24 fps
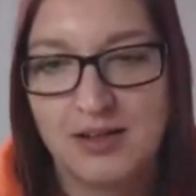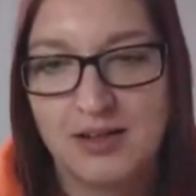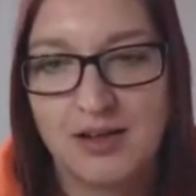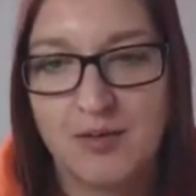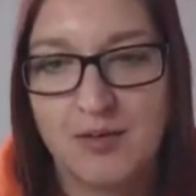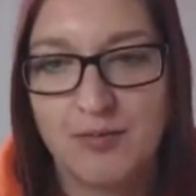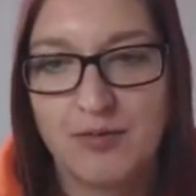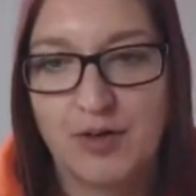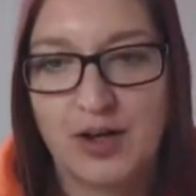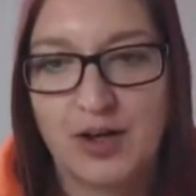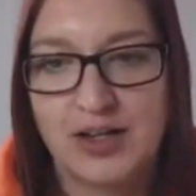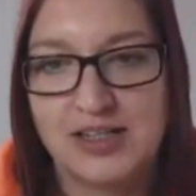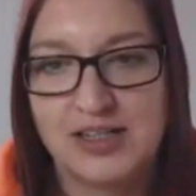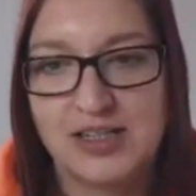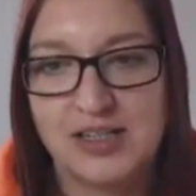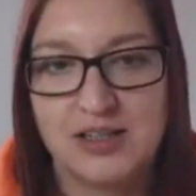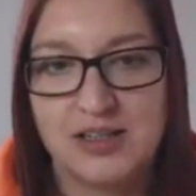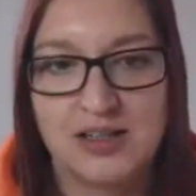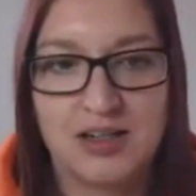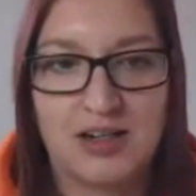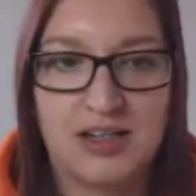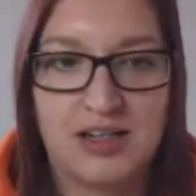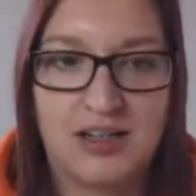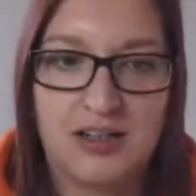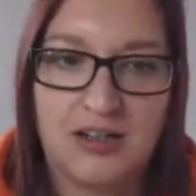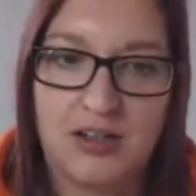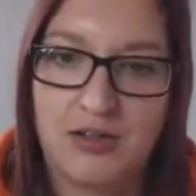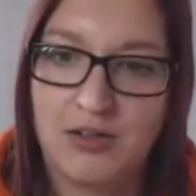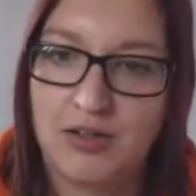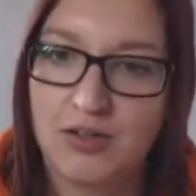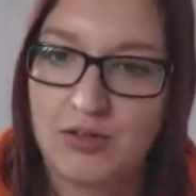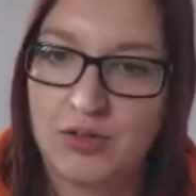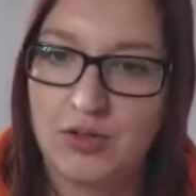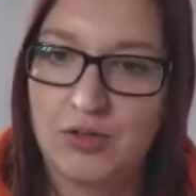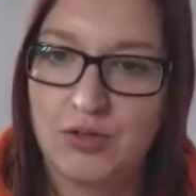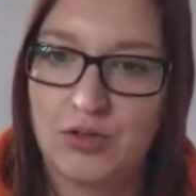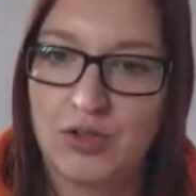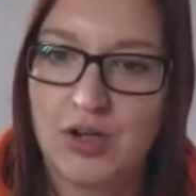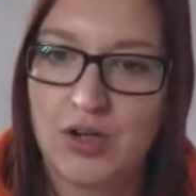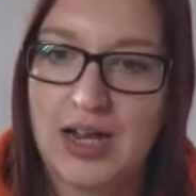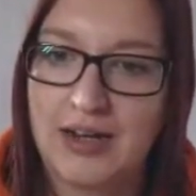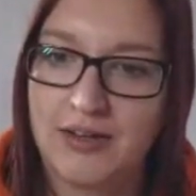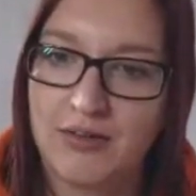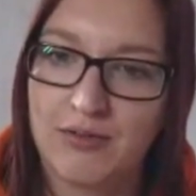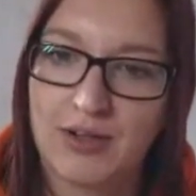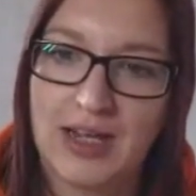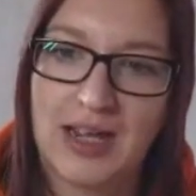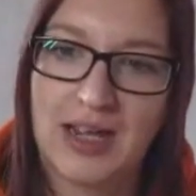I'm okay. finding so like you know your
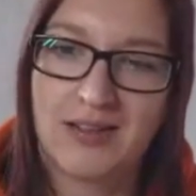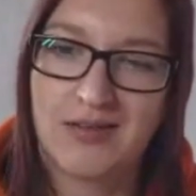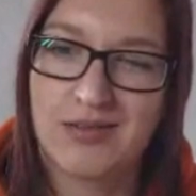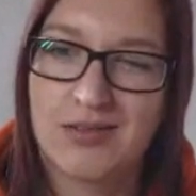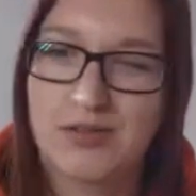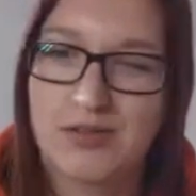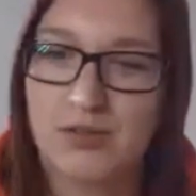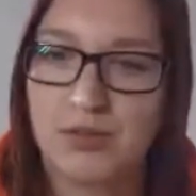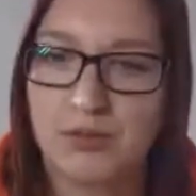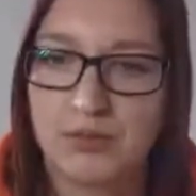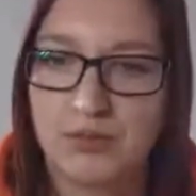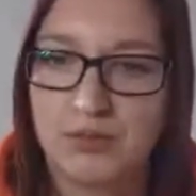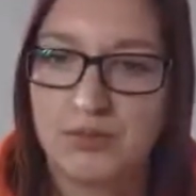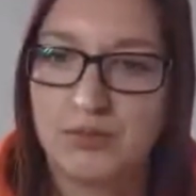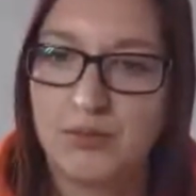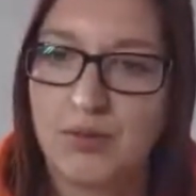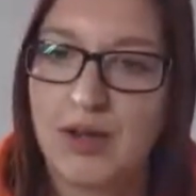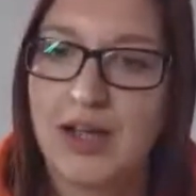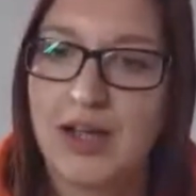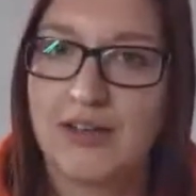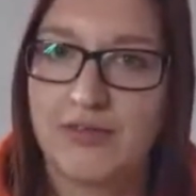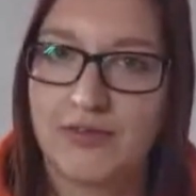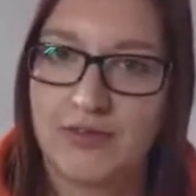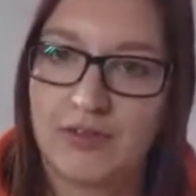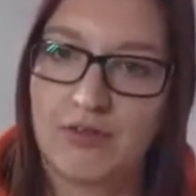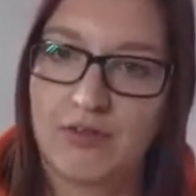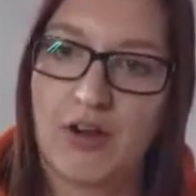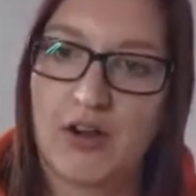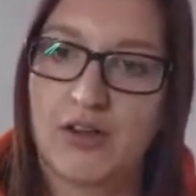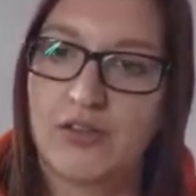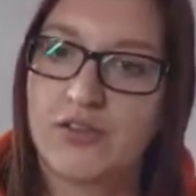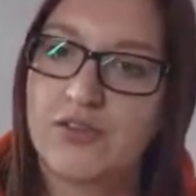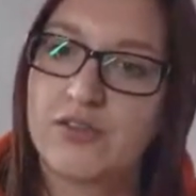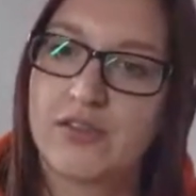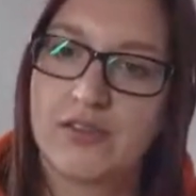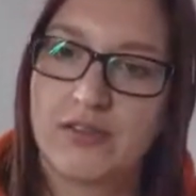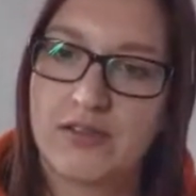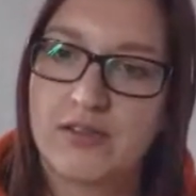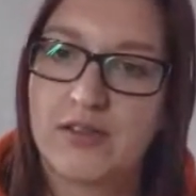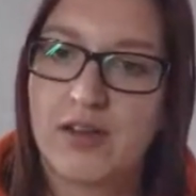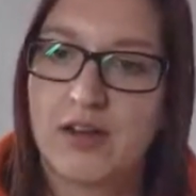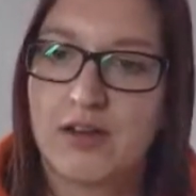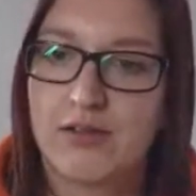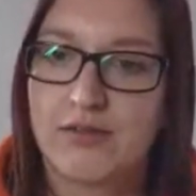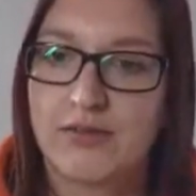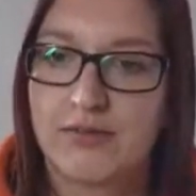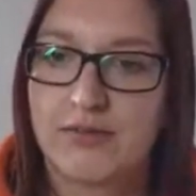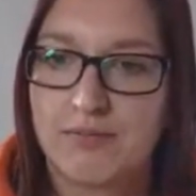your council will have grants and
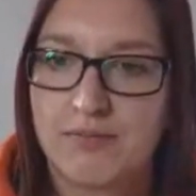stuff.